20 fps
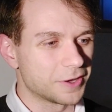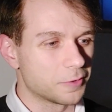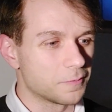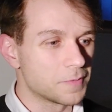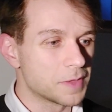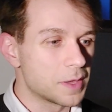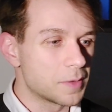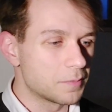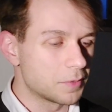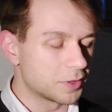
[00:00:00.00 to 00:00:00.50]
here.
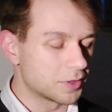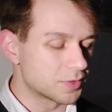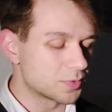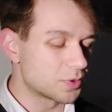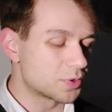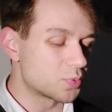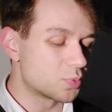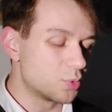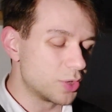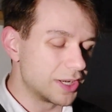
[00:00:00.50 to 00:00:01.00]
Because
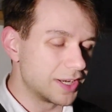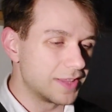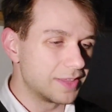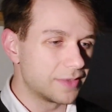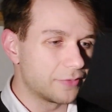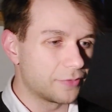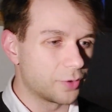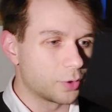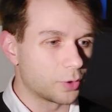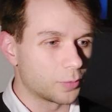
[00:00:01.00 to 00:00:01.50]
what's really
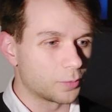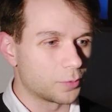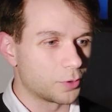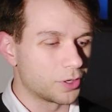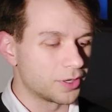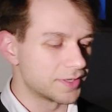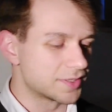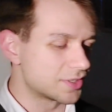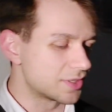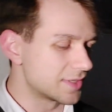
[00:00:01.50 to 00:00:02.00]
the focal
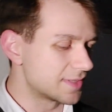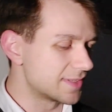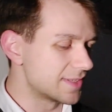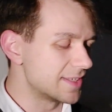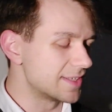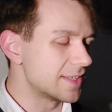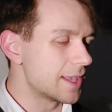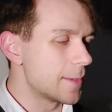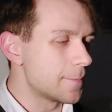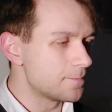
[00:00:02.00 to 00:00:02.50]
point is just
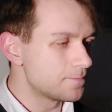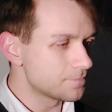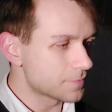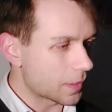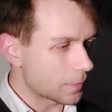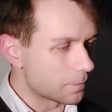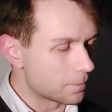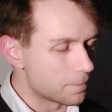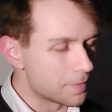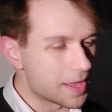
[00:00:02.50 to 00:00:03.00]
these
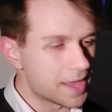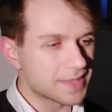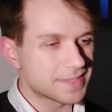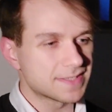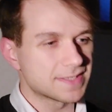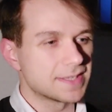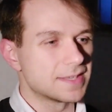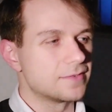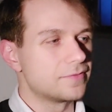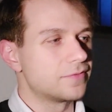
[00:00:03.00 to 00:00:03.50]

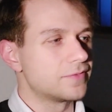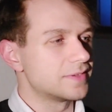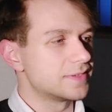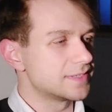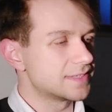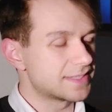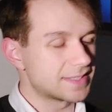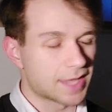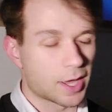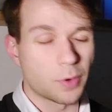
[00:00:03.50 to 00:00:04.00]
massive
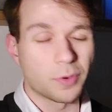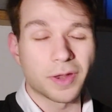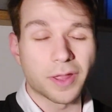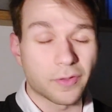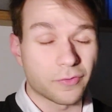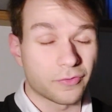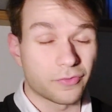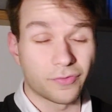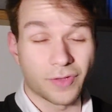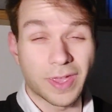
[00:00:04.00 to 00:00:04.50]
sound
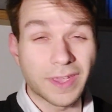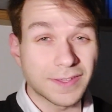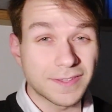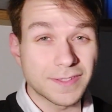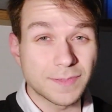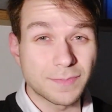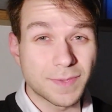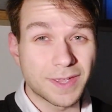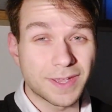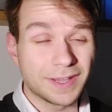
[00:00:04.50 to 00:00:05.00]

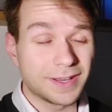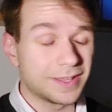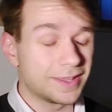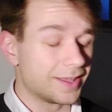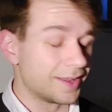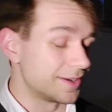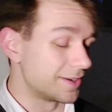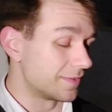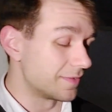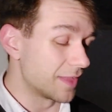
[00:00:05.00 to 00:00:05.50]
effects mainly,
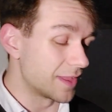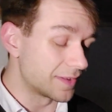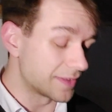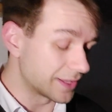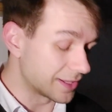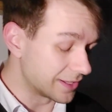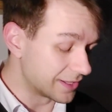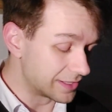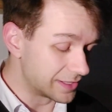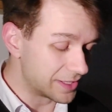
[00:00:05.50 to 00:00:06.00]
and
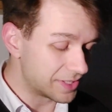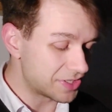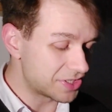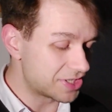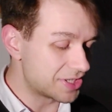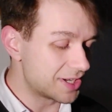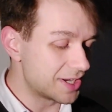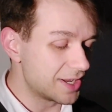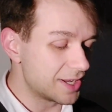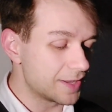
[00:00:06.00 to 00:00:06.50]
the
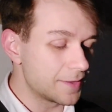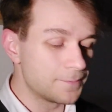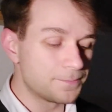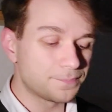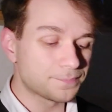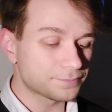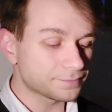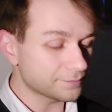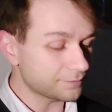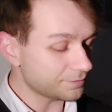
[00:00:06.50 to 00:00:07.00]
glitching
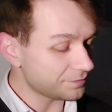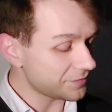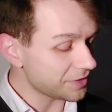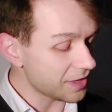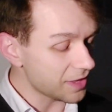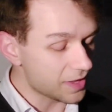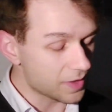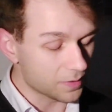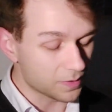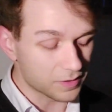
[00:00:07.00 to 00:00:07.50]

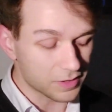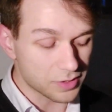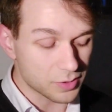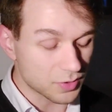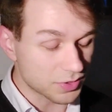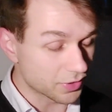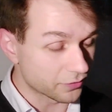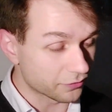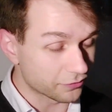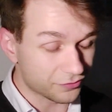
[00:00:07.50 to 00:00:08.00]
and the
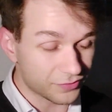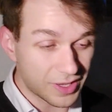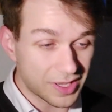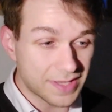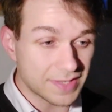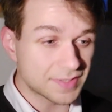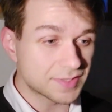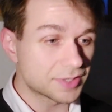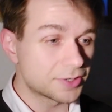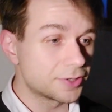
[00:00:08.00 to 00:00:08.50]
use of
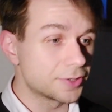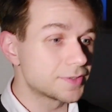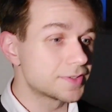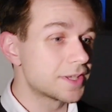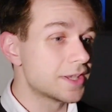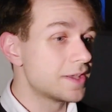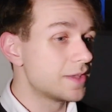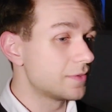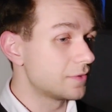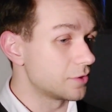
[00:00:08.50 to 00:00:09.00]
phasers,
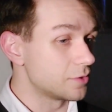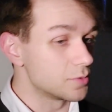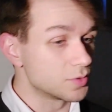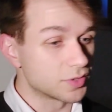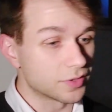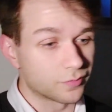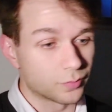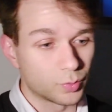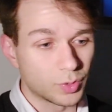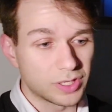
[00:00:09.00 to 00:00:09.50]
the
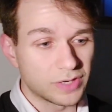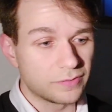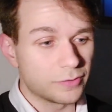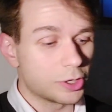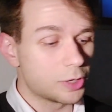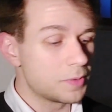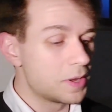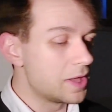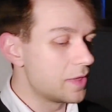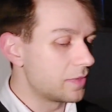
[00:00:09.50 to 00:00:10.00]
use of
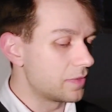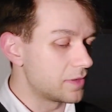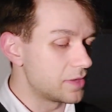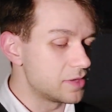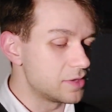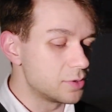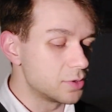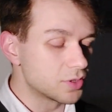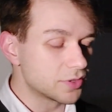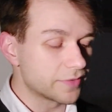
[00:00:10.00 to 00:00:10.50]
reverb, the
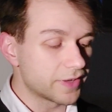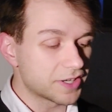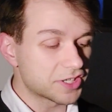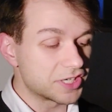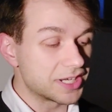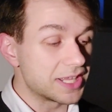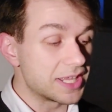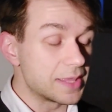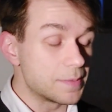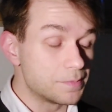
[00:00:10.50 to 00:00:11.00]
use of
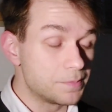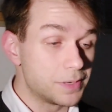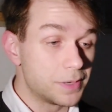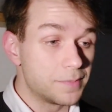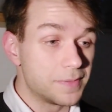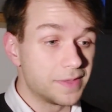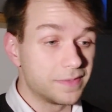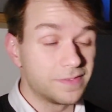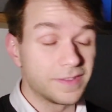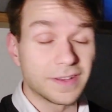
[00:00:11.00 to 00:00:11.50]
actually
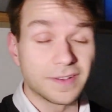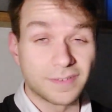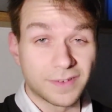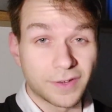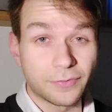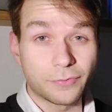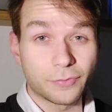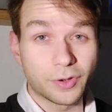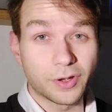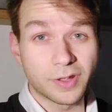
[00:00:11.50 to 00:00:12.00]
implementing
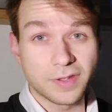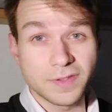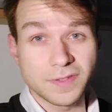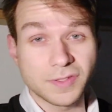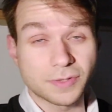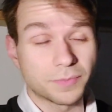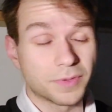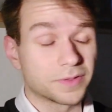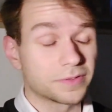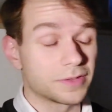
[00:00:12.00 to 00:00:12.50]
different
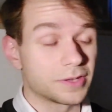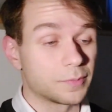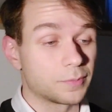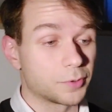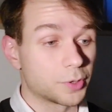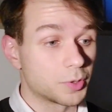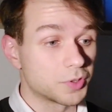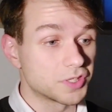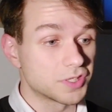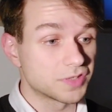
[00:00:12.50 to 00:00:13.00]
instrumental
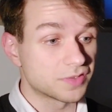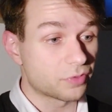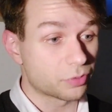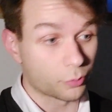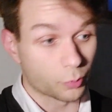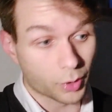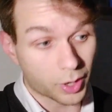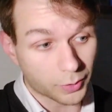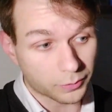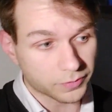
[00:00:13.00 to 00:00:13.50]
approaches
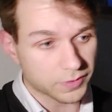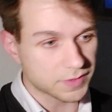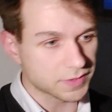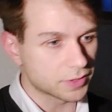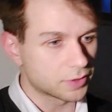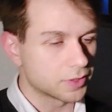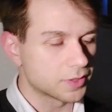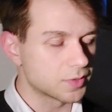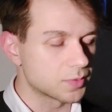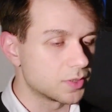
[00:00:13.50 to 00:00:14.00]
throughout the
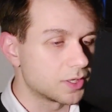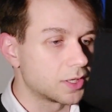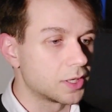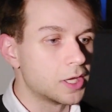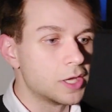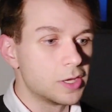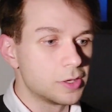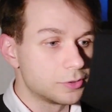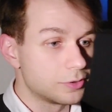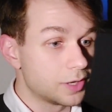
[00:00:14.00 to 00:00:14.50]
song as well.
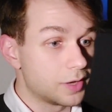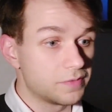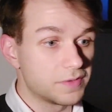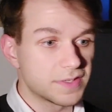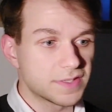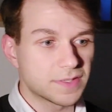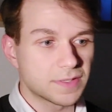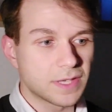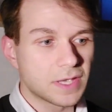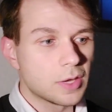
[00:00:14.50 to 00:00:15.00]
You have
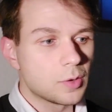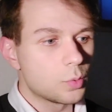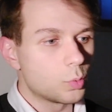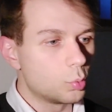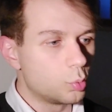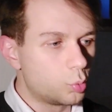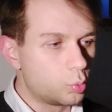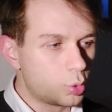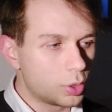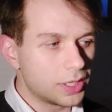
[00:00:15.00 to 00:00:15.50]
this
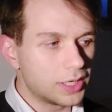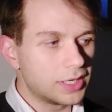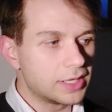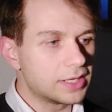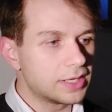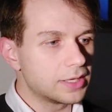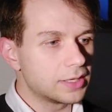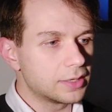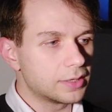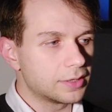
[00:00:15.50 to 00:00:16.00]

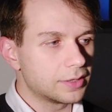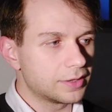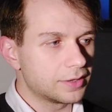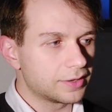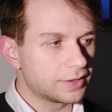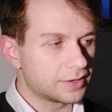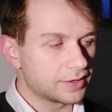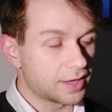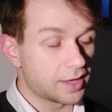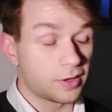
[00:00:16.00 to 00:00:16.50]
really,
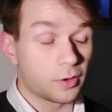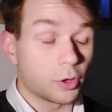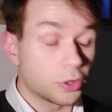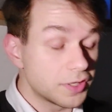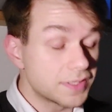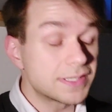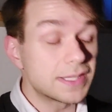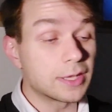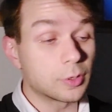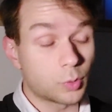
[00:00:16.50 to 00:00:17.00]

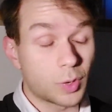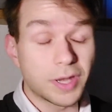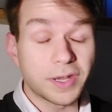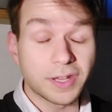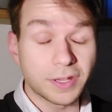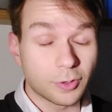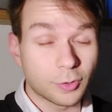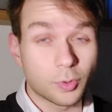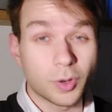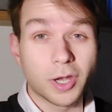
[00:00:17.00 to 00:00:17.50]
honestly, quite
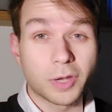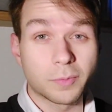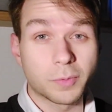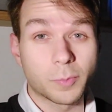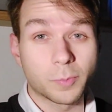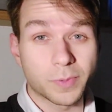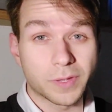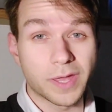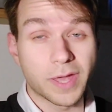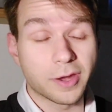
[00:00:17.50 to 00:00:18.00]

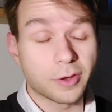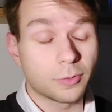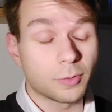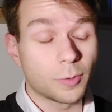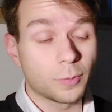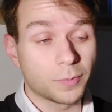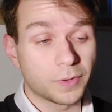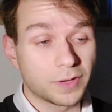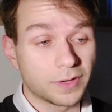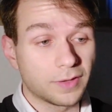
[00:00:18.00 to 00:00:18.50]
incredible piano
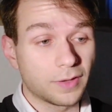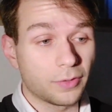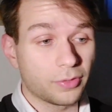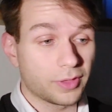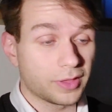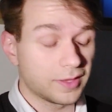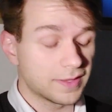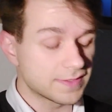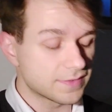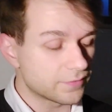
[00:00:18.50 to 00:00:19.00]
opening, I
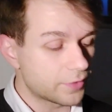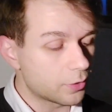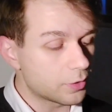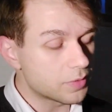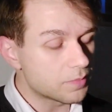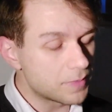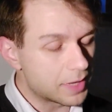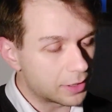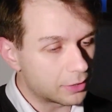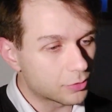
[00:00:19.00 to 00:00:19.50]
think. It's
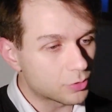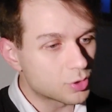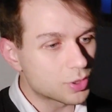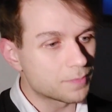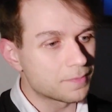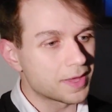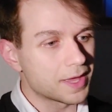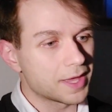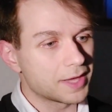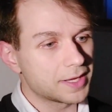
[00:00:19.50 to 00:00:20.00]
very
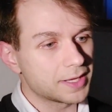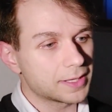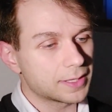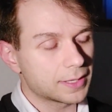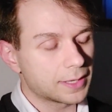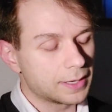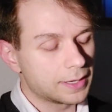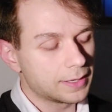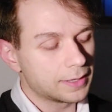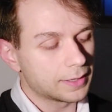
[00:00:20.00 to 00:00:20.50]
melodramatic.
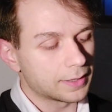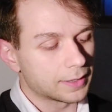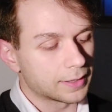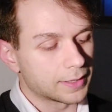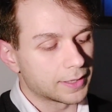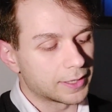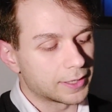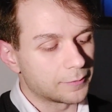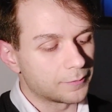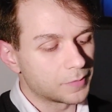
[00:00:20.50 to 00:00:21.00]

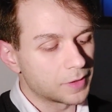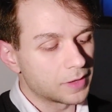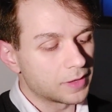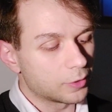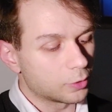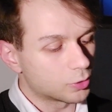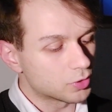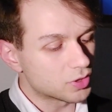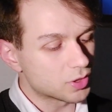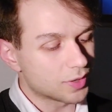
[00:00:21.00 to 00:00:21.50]

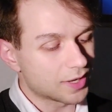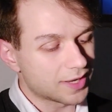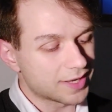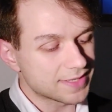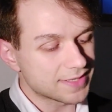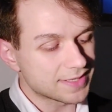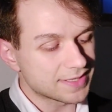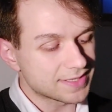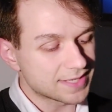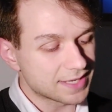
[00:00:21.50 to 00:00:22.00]
Also
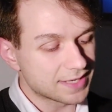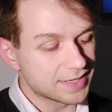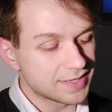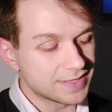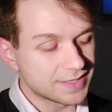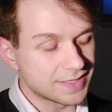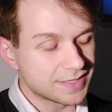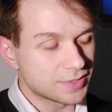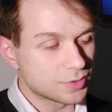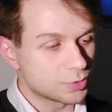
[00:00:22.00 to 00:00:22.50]
has a
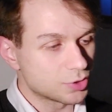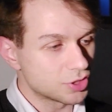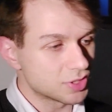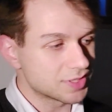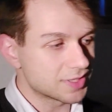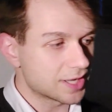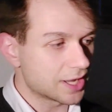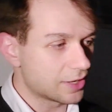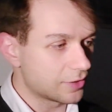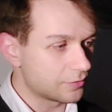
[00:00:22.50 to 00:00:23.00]
tendency to
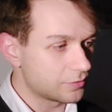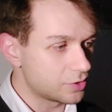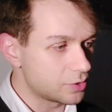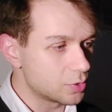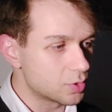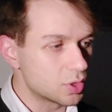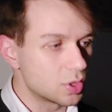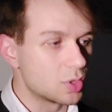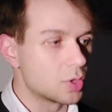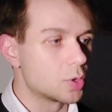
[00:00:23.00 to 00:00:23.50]
just kind of
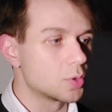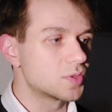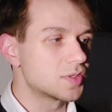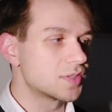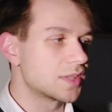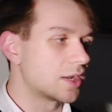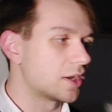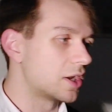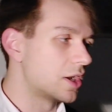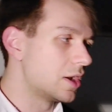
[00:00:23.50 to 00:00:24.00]
use notes
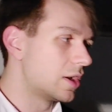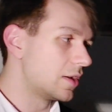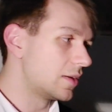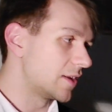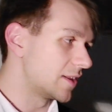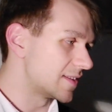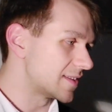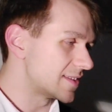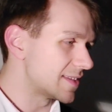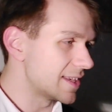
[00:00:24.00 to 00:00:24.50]
that
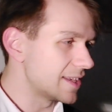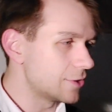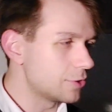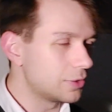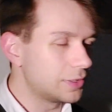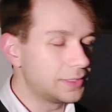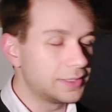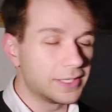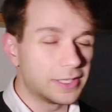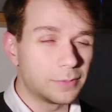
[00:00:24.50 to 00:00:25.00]
take
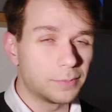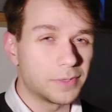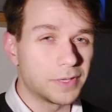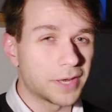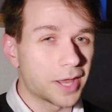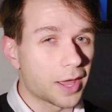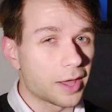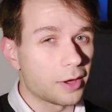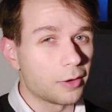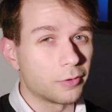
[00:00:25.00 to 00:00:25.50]
you a little
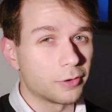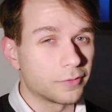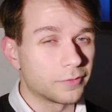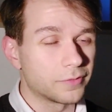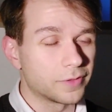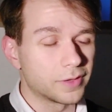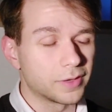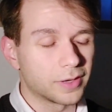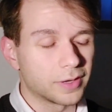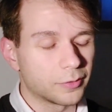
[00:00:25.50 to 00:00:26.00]
bit out
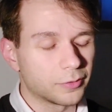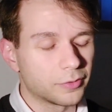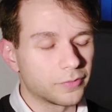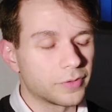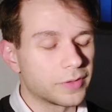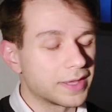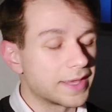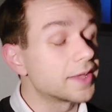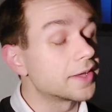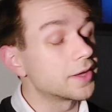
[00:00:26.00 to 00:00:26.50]
of
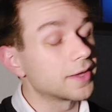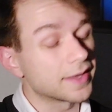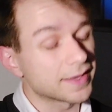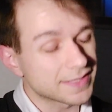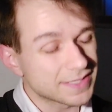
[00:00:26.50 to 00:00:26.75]
the